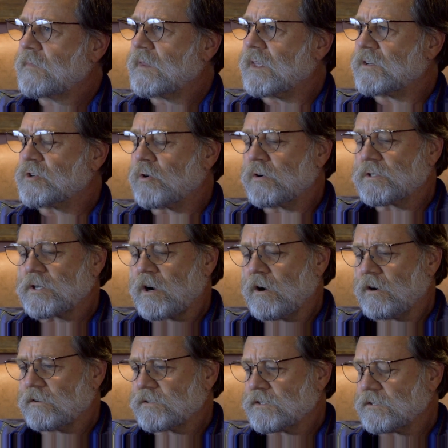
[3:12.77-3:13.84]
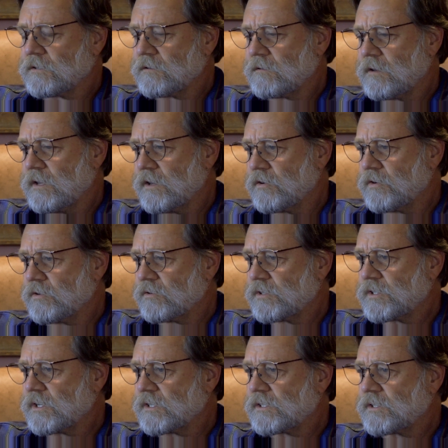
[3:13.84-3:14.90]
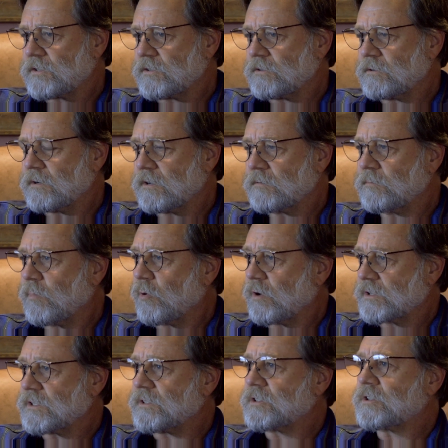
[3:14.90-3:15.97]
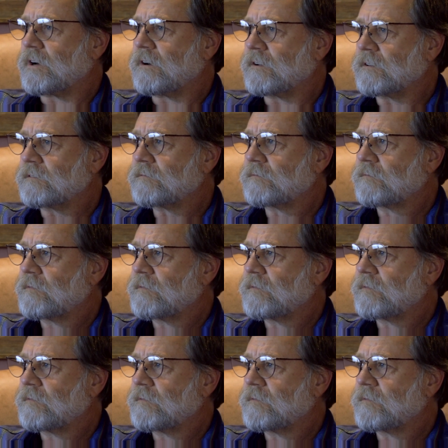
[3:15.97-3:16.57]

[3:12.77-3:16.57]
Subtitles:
And George Carlson introduced us to Boris and Charlotte.